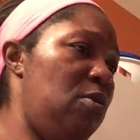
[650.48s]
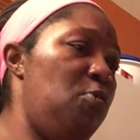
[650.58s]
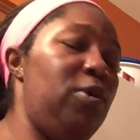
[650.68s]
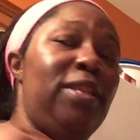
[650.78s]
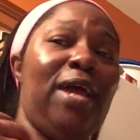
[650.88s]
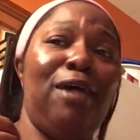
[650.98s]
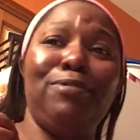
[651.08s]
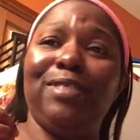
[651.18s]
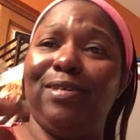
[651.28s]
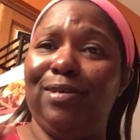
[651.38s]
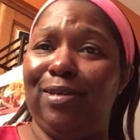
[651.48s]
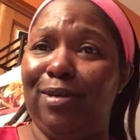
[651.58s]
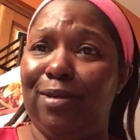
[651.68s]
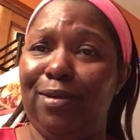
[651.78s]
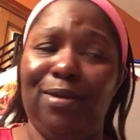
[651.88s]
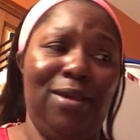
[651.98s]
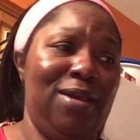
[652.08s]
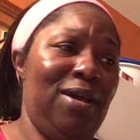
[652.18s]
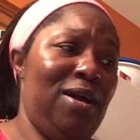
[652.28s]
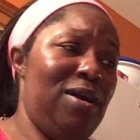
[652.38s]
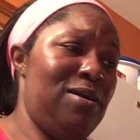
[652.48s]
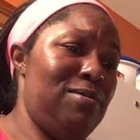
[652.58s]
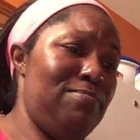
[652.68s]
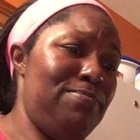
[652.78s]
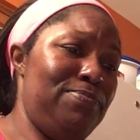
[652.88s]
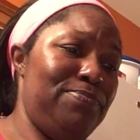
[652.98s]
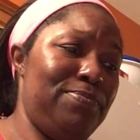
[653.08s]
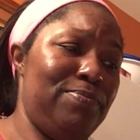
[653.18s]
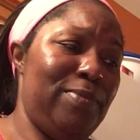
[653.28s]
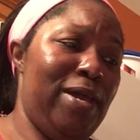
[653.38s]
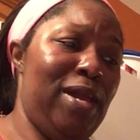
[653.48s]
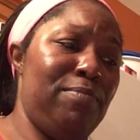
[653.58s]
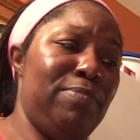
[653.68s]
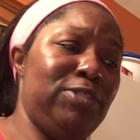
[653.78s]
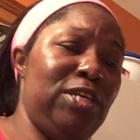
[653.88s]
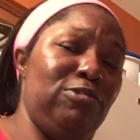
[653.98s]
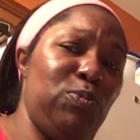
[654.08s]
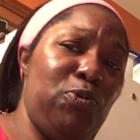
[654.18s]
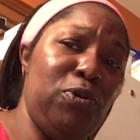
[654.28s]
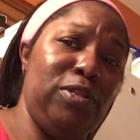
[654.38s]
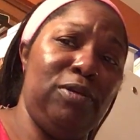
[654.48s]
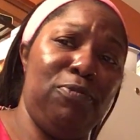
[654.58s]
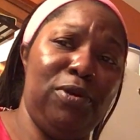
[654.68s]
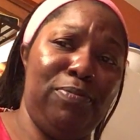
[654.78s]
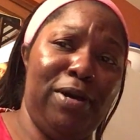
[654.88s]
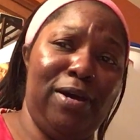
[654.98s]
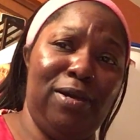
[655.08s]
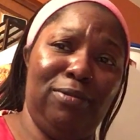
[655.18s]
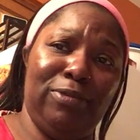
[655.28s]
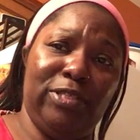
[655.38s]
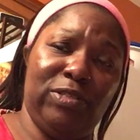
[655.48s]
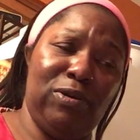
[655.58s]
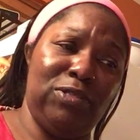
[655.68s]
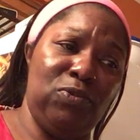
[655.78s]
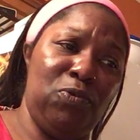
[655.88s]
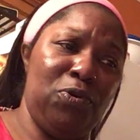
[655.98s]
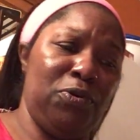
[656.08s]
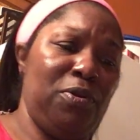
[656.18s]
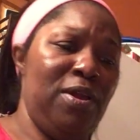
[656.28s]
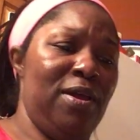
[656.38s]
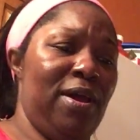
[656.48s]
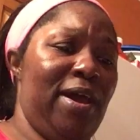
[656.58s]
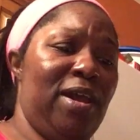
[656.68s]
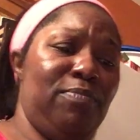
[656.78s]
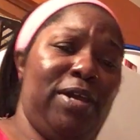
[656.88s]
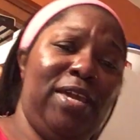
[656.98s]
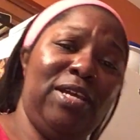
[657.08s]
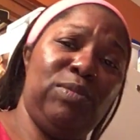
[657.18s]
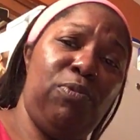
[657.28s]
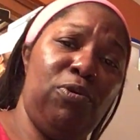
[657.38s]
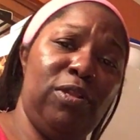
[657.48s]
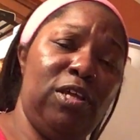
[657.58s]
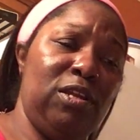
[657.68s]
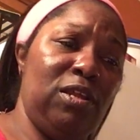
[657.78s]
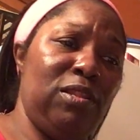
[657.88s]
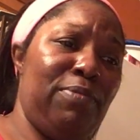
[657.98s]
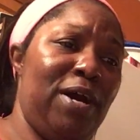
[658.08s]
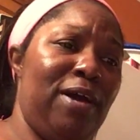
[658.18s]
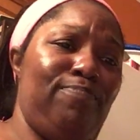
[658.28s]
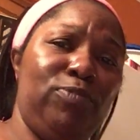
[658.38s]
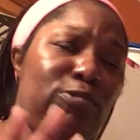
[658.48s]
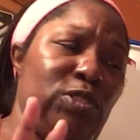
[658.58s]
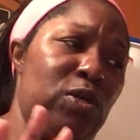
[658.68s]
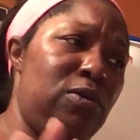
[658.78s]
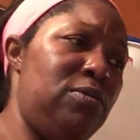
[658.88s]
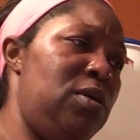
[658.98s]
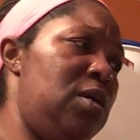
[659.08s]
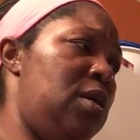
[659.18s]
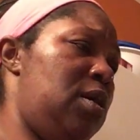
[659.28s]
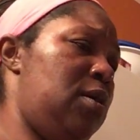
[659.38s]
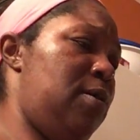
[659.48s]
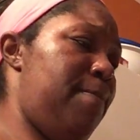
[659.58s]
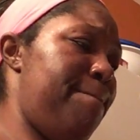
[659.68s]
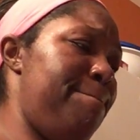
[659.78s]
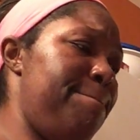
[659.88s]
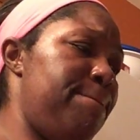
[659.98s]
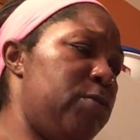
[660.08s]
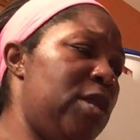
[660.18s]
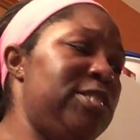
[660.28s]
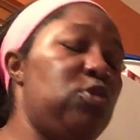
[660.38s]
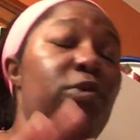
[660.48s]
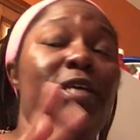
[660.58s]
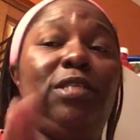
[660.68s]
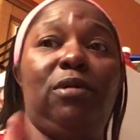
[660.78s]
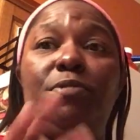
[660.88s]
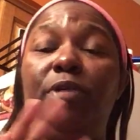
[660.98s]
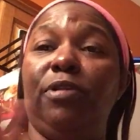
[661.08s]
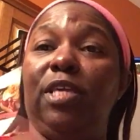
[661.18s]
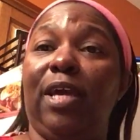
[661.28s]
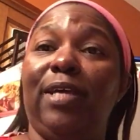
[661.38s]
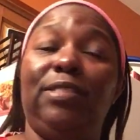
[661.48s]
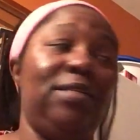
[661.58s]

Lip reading: when I was cooking, um, I had my potatoes boiling in one pot with the salted water. I had my eggs boiling in another pot, no salt. Um, and so what I did when everything got